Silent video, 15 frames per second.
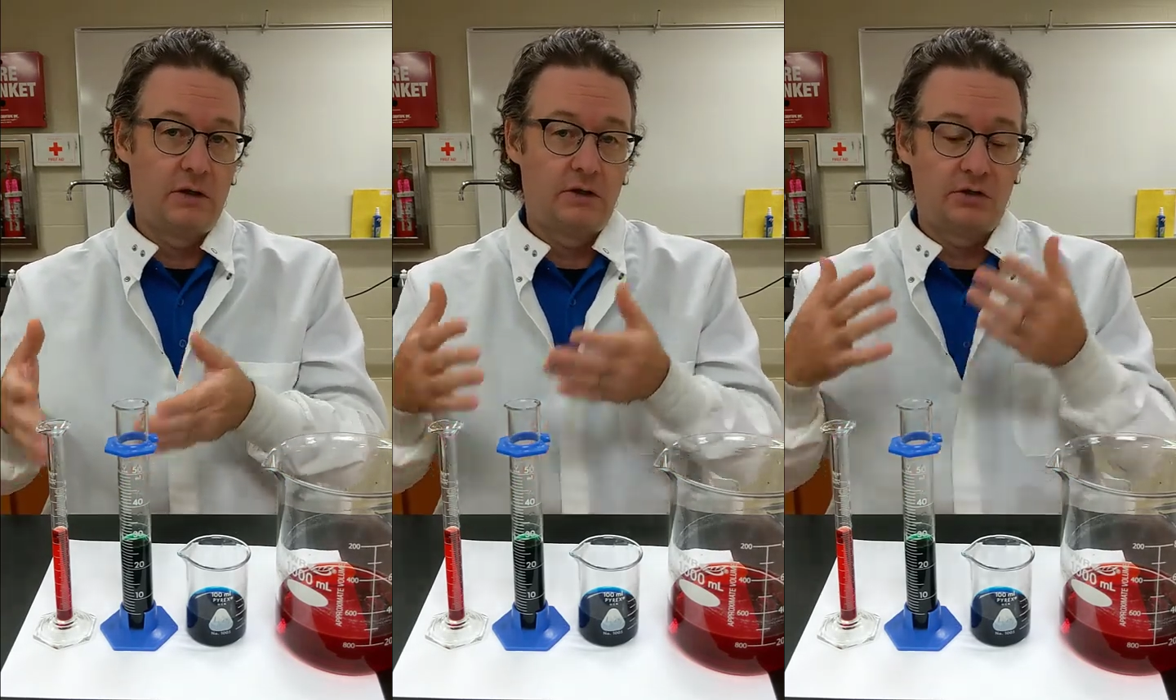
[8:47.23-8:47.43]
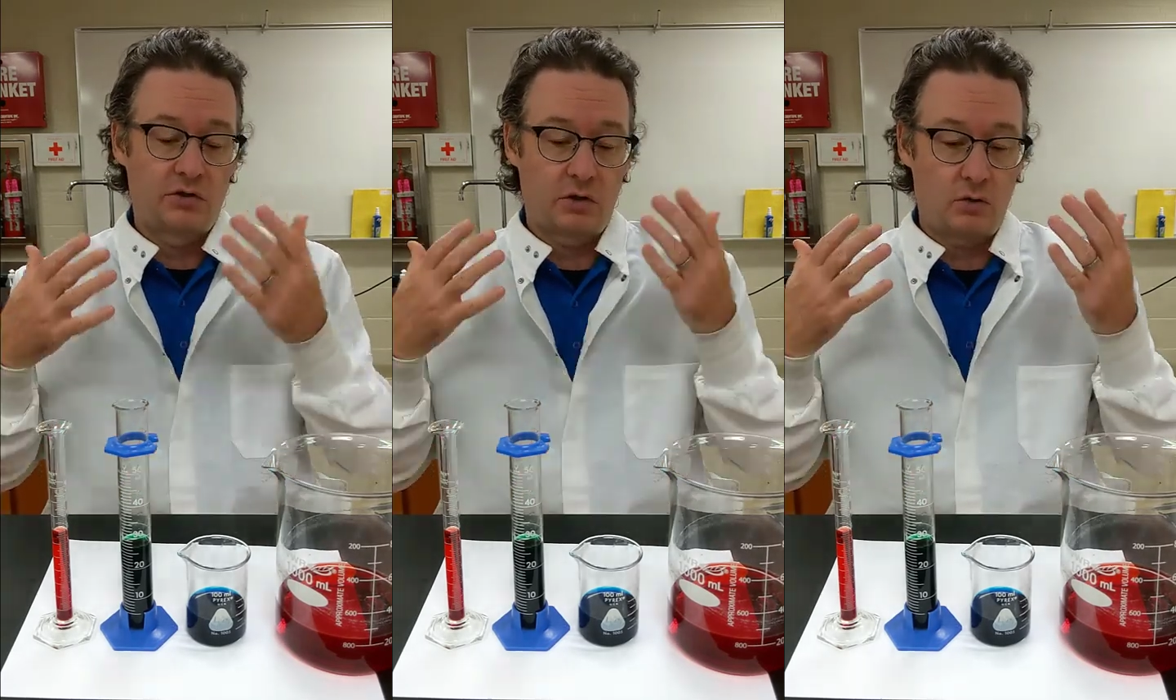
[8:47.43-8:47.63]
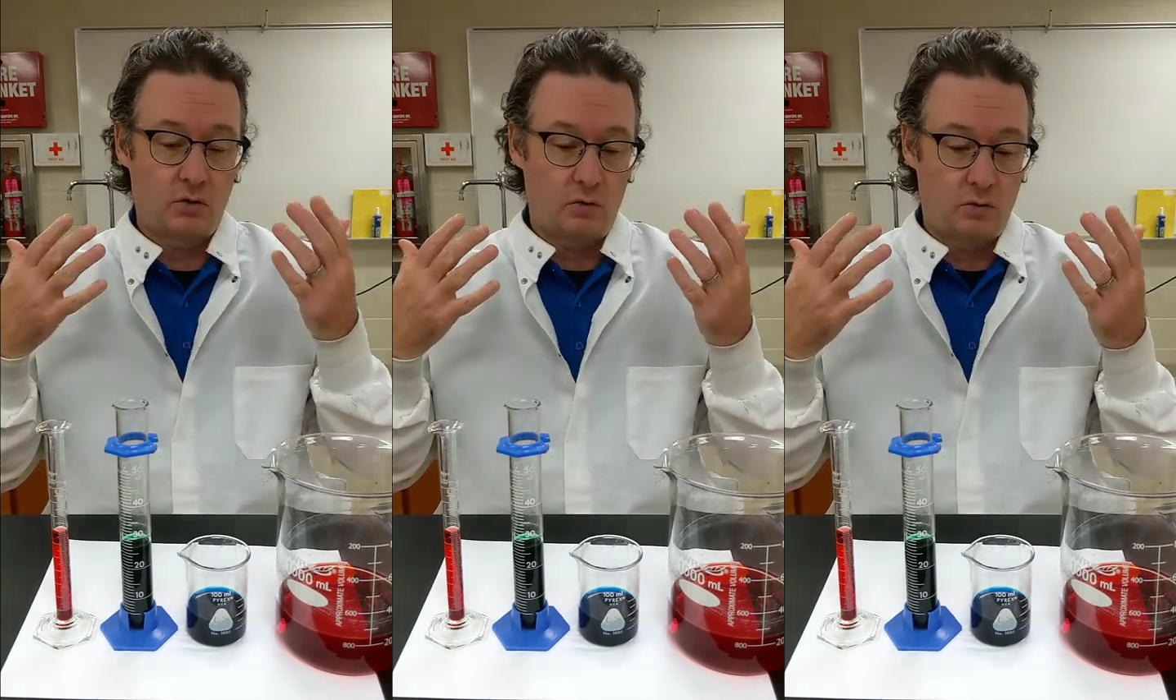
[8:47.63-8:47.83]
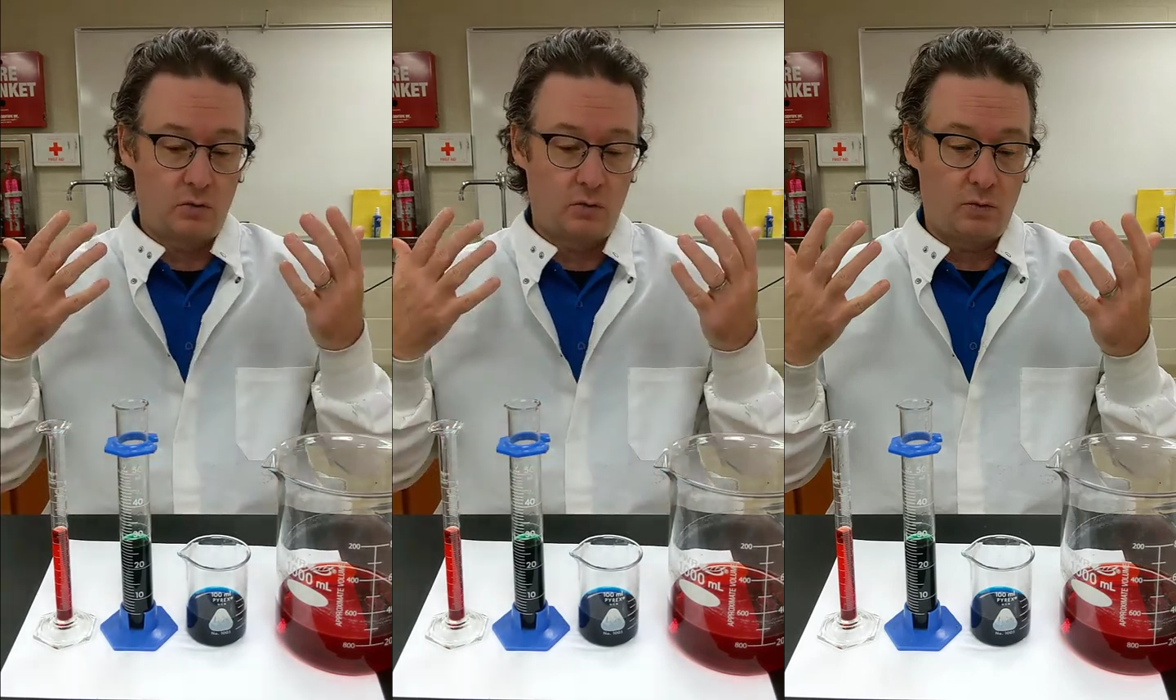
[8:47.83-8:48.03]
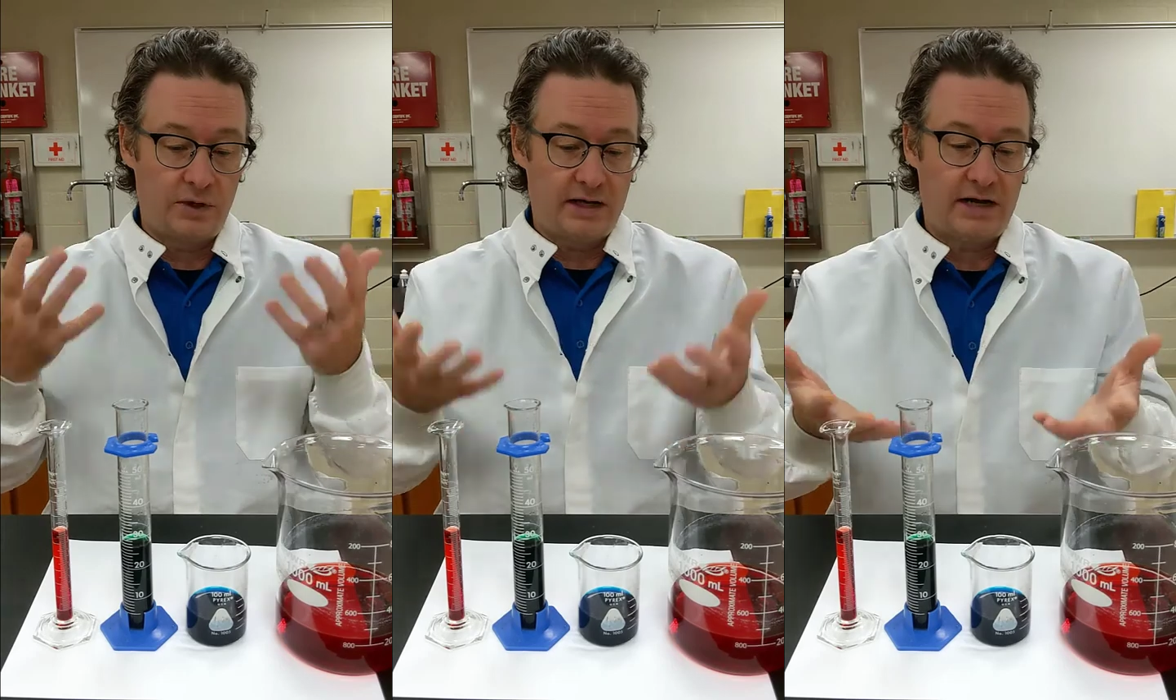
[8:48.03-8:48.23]
so
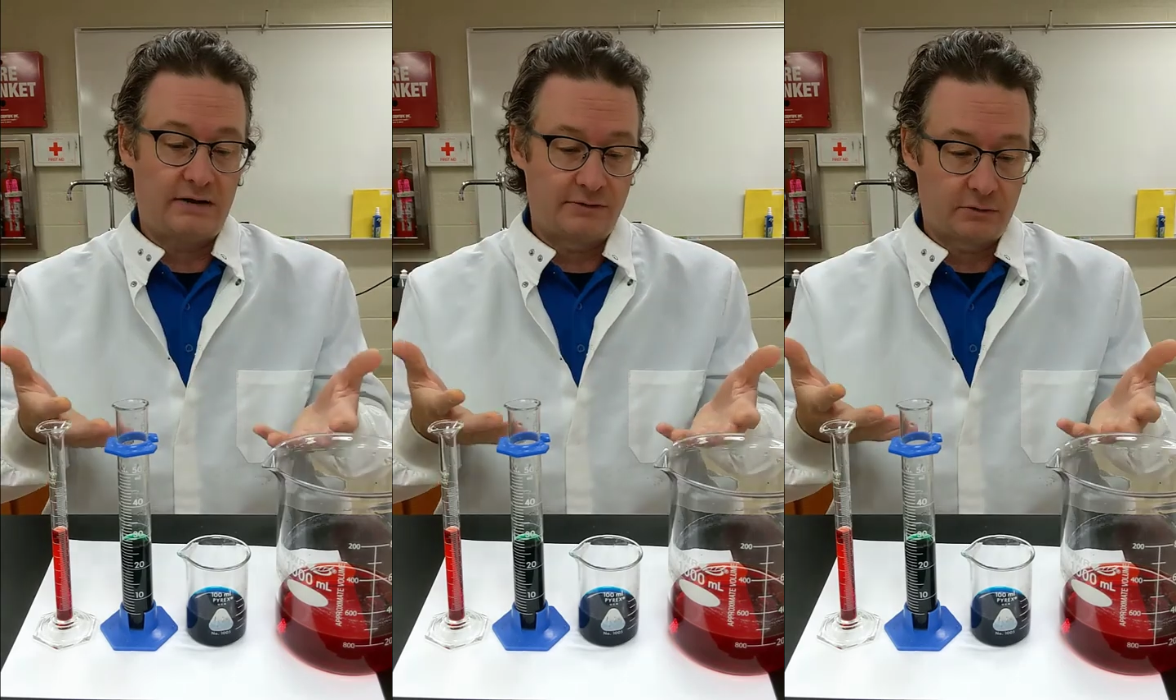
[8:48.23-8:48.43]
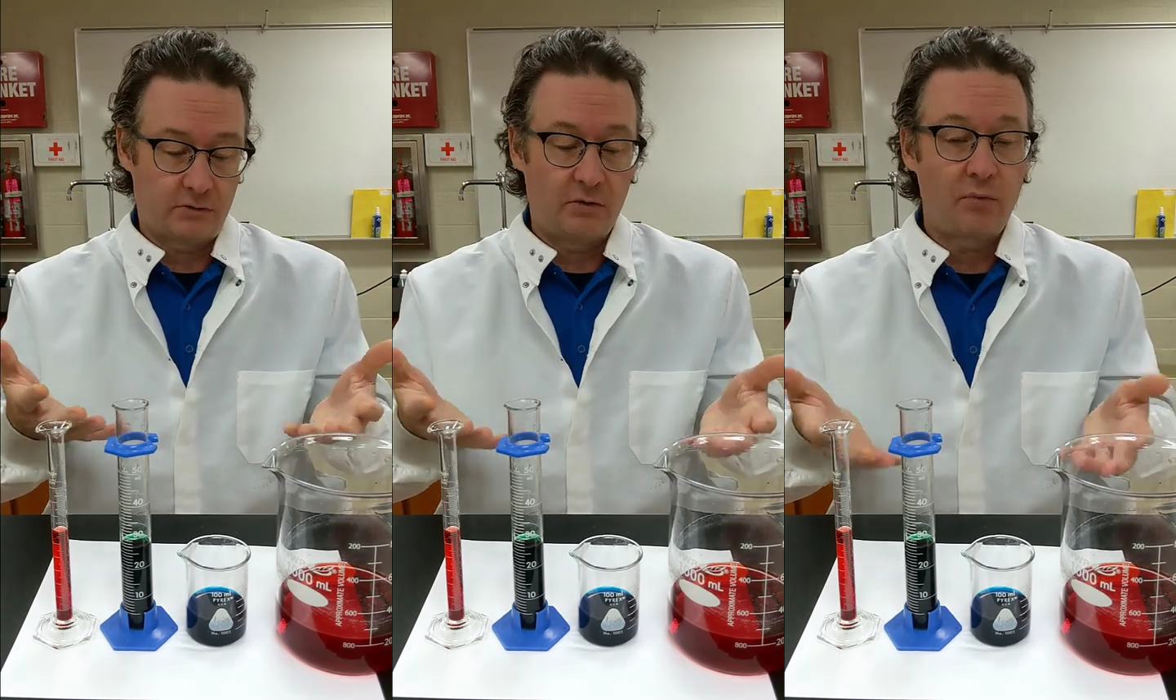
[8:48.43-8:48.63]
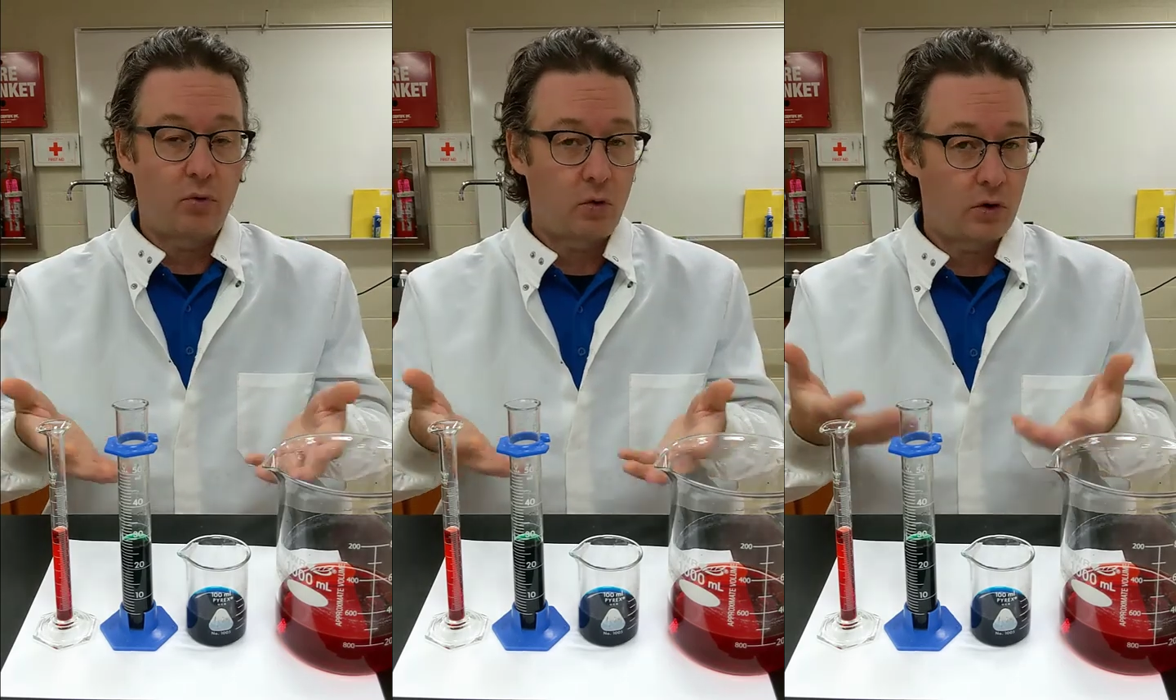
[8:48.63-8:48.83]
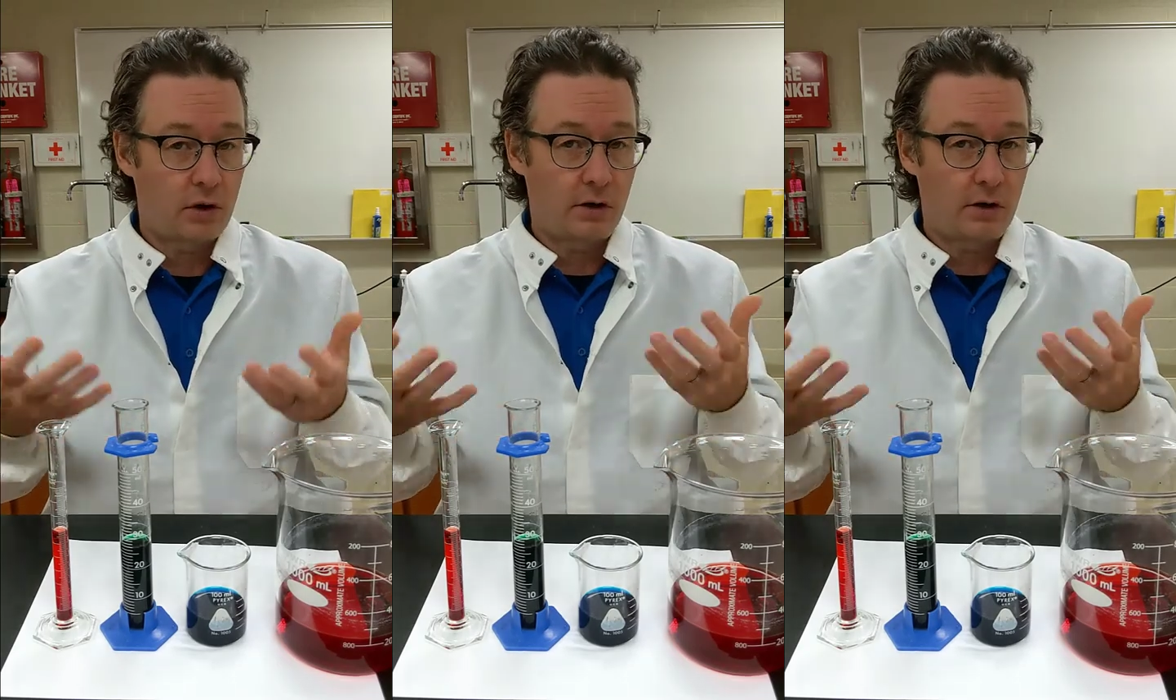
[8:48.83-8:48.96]
we have to report